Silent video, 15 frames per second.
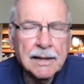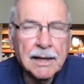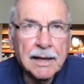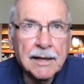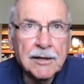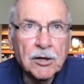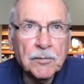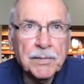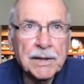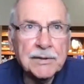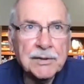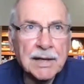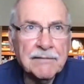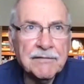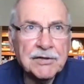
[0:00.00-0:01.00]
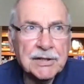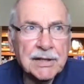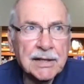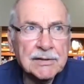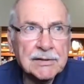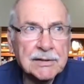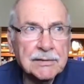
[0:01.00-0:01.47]
I hope that you'll have a
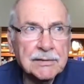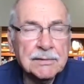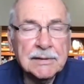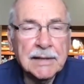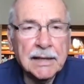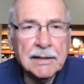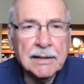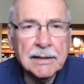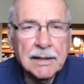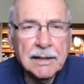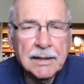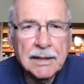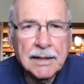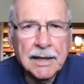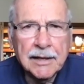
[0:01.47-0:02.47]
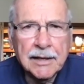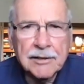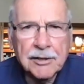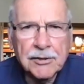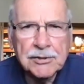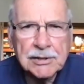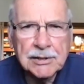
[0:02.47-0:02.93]
chance to take a
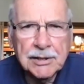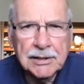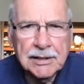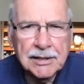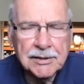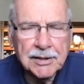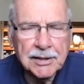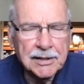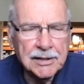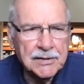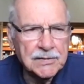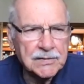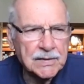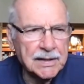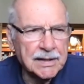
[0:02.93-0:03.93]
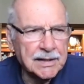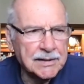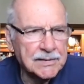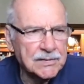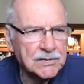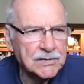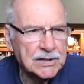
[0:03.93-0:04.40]
close look at these
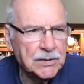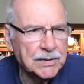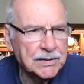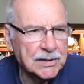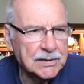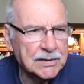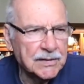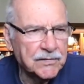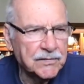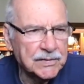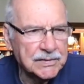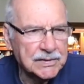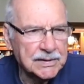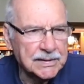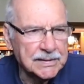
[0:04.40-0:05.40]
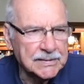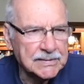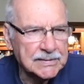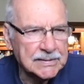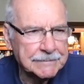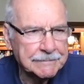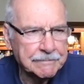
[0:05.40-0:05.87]
and see what the difference
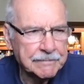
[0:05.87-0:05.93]
is.